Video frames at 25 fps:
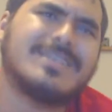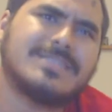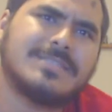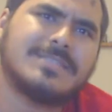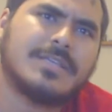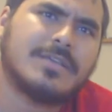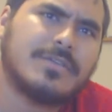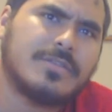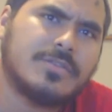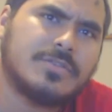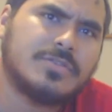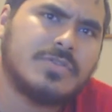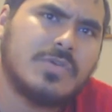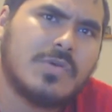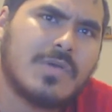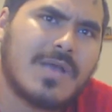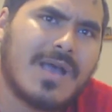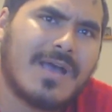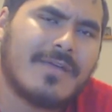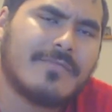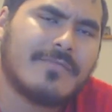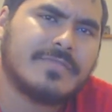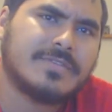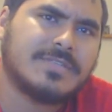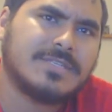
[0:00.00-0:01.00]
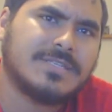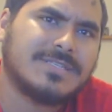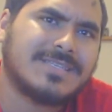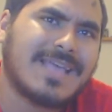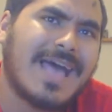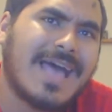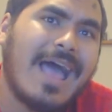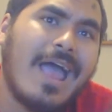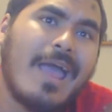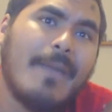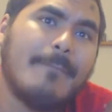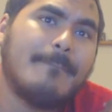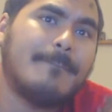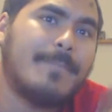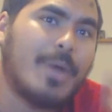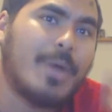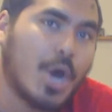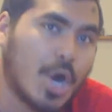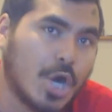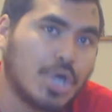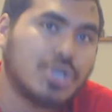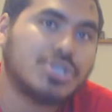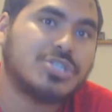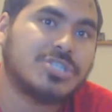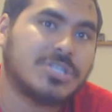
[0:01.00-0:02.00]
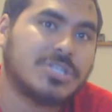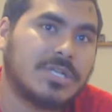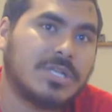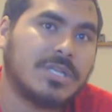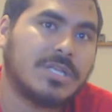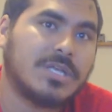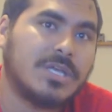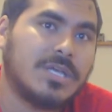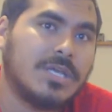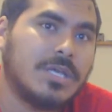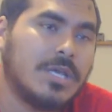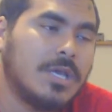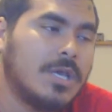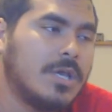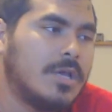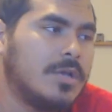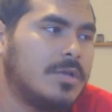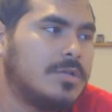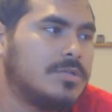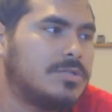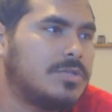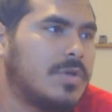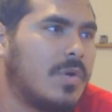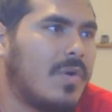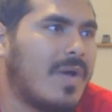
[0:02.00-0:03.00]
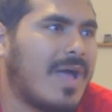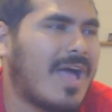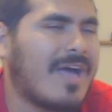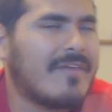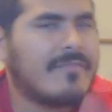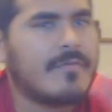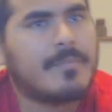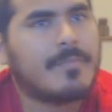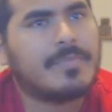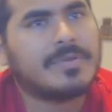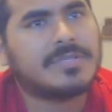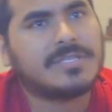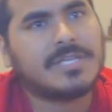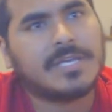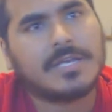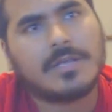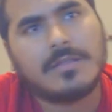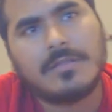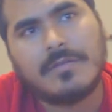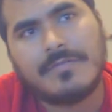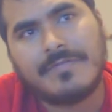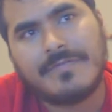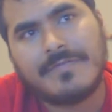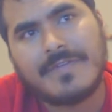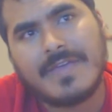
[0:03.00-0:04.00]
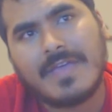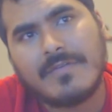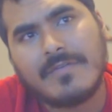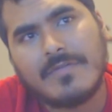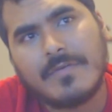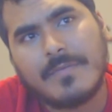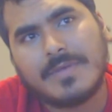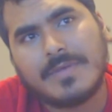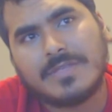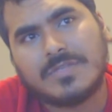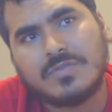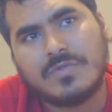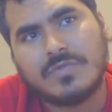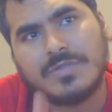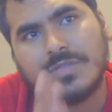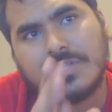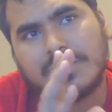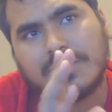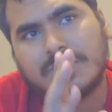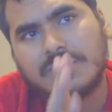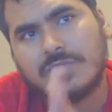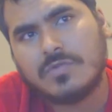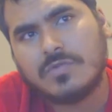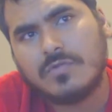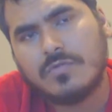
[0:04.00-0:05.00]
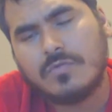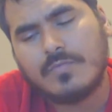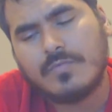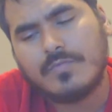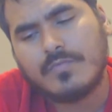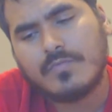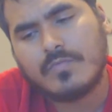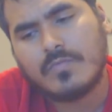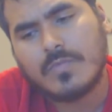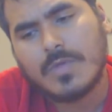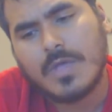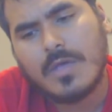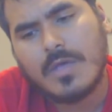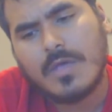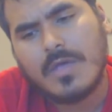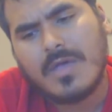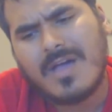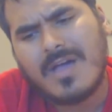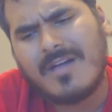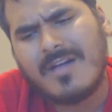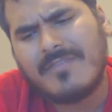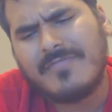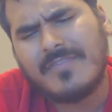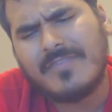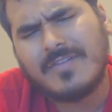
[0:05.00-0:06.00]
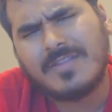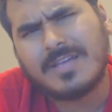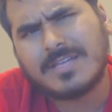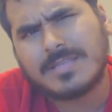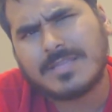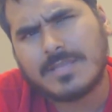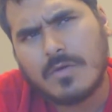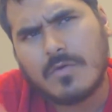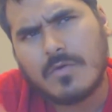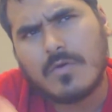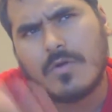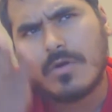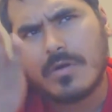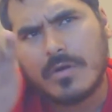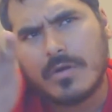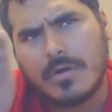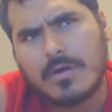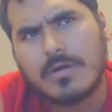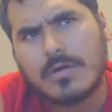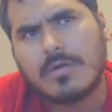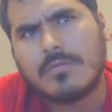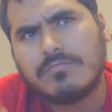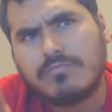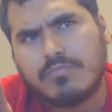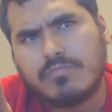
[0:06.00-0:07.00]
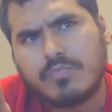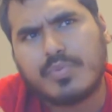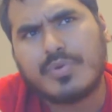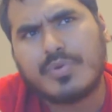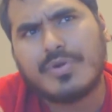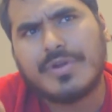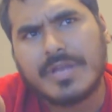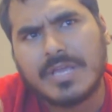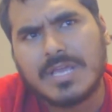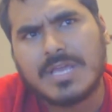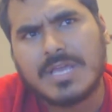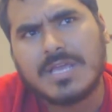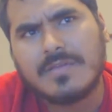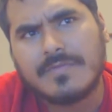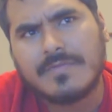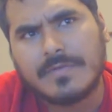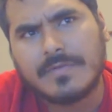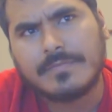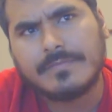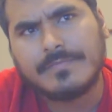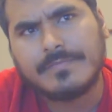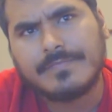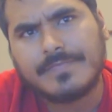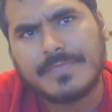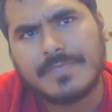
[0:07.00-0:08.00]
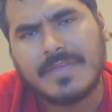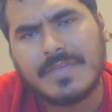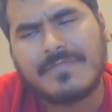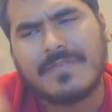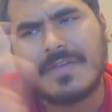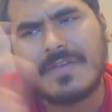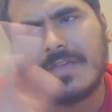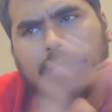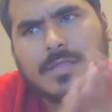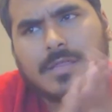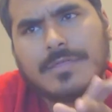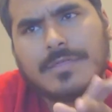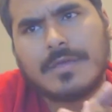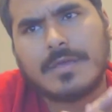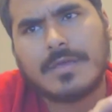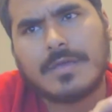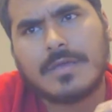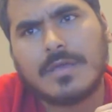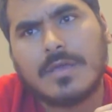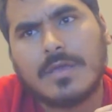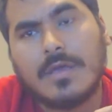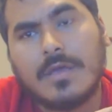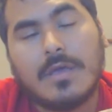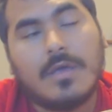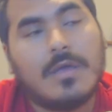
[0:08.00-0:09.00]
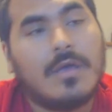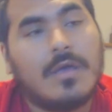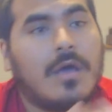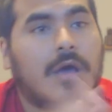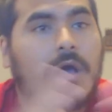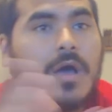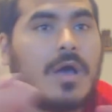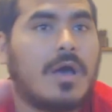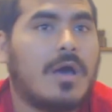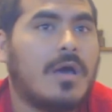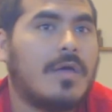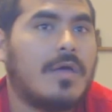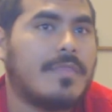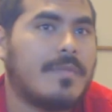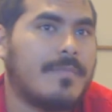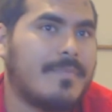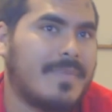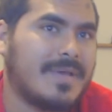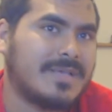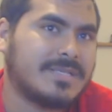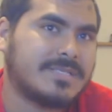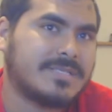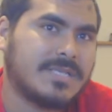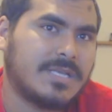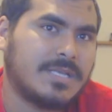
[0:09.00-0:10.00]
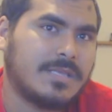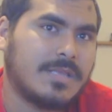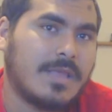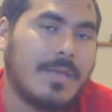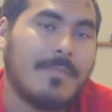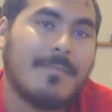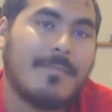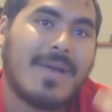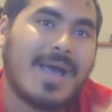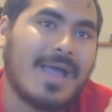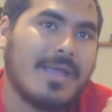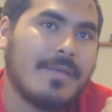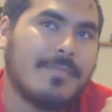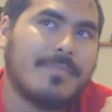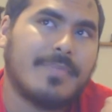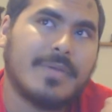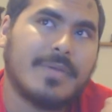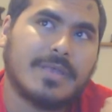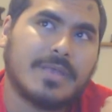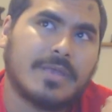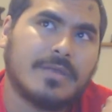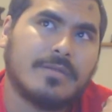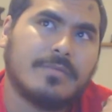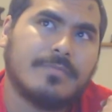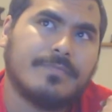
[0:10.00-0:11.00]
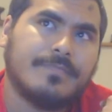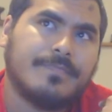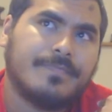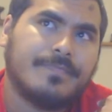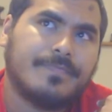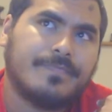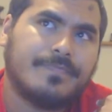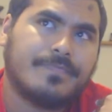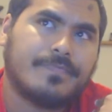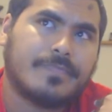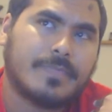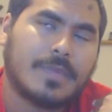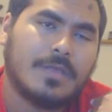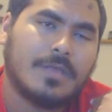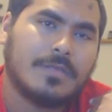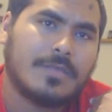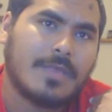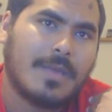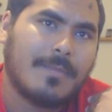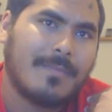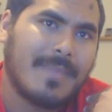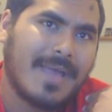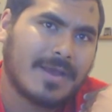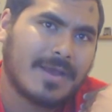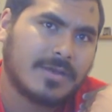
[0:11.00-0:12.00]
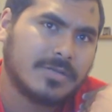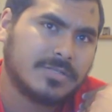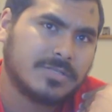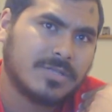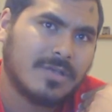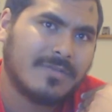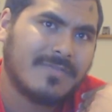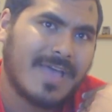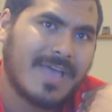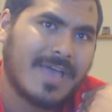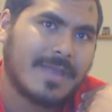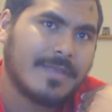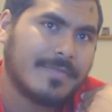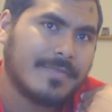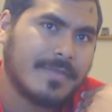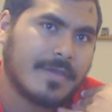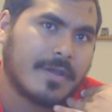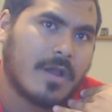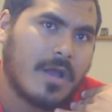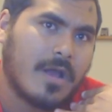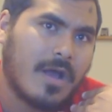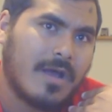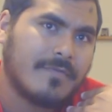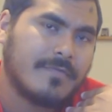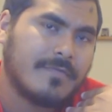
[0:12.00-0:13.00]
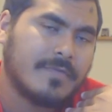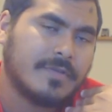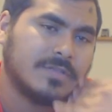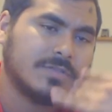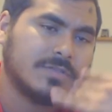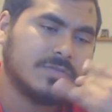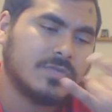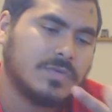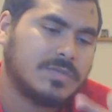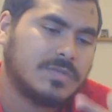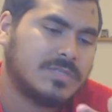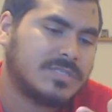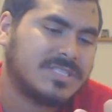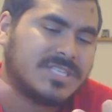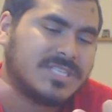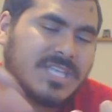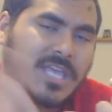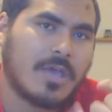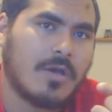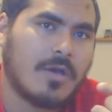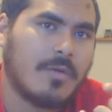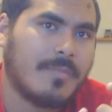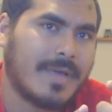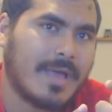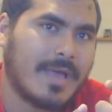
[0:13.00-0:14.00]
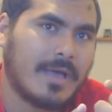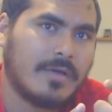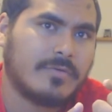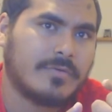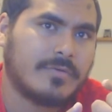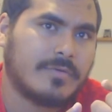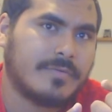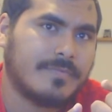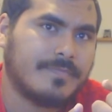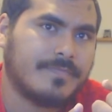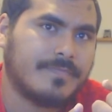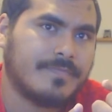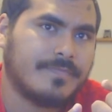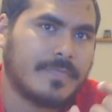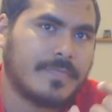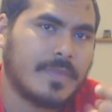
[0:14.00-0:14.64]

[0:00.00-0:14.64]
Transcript: did you guys think of the two conferences? I personally don't have a particular favorite between the two. I feel like they were pretty even. If anything, the best thing, in my opinion, that Microsoft had in their conference was Scalebound,